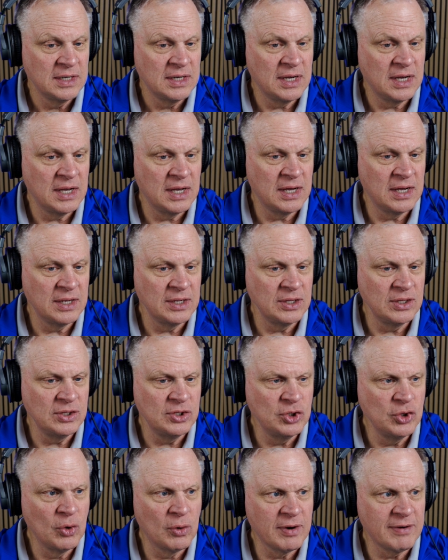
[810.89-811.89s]

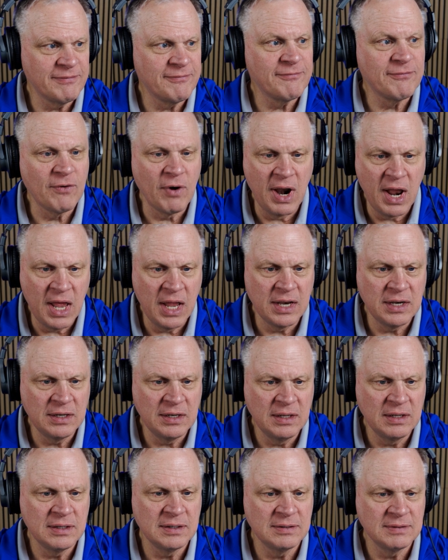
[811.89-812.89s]
your
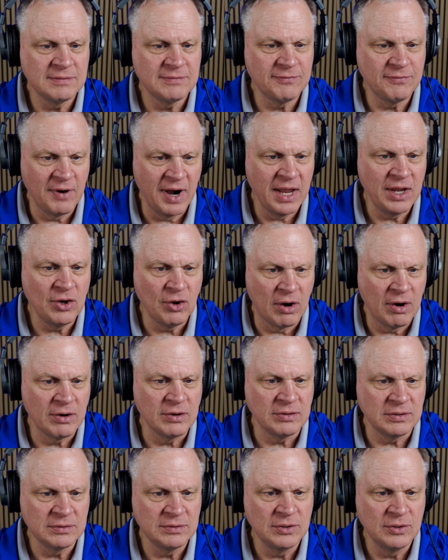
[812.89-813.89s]
friend Frank
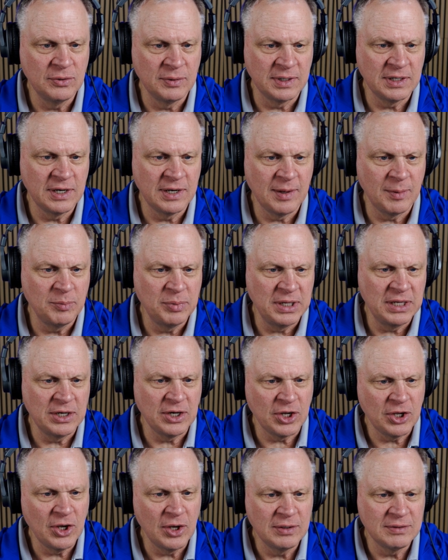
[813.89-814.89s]
Arnold, who ended up
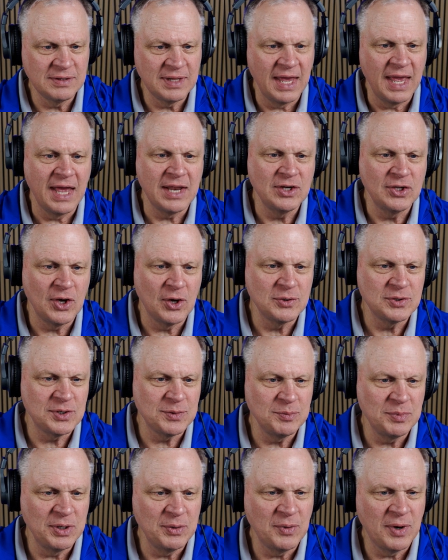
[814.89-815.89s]
being the head coach
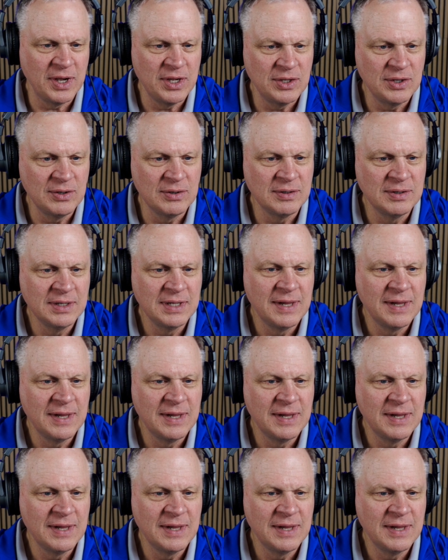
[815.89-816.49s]
at BYU,